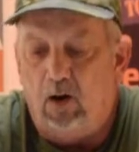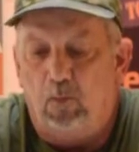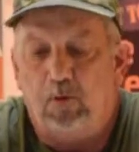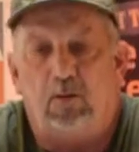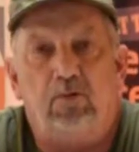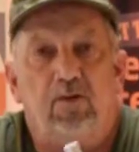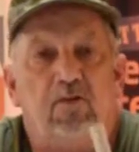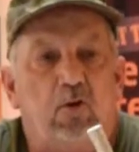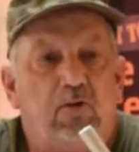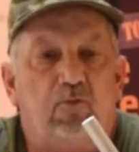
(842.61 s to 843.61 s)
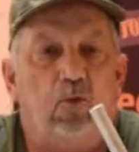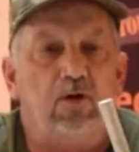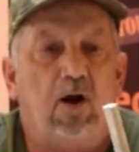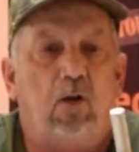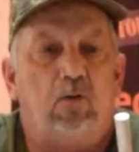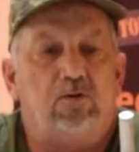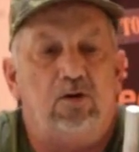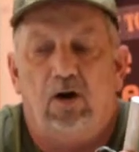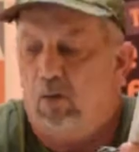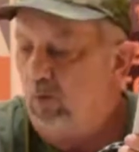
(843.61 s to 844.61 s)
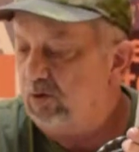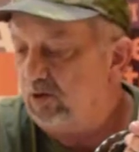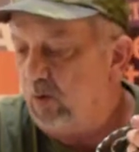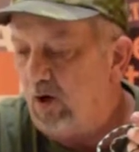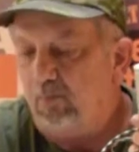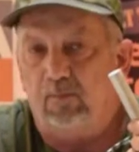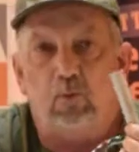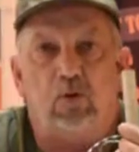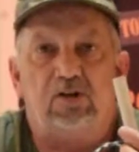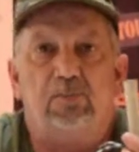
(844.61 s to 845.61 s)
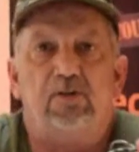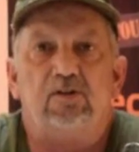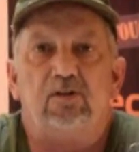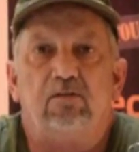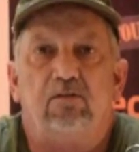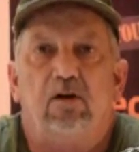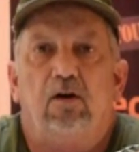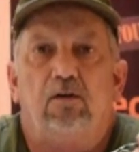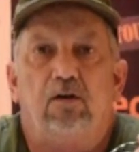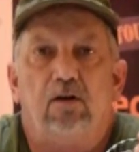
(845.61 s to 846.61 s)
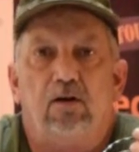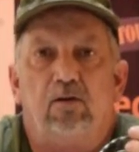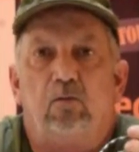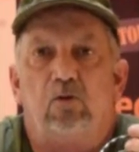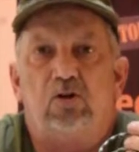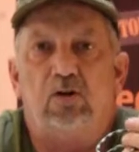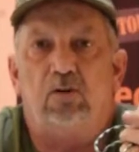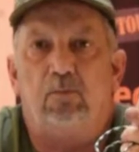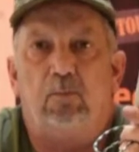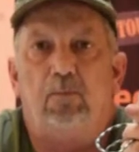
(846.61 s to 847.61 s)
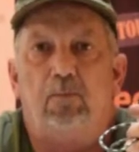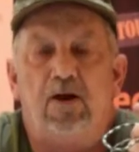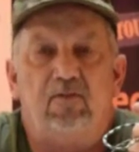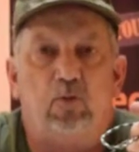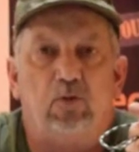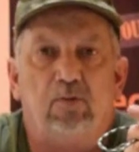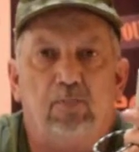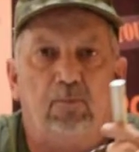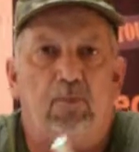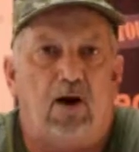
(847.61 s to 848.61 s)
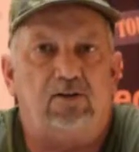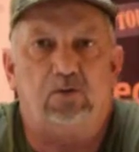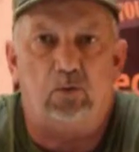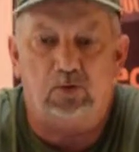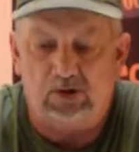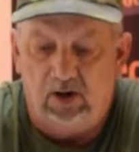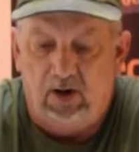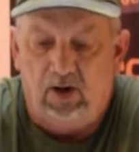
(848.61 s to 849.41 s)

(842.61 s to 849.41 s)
probably $30, $40, which is quite a bit more expensive than what you're going to pay for at the big box stores,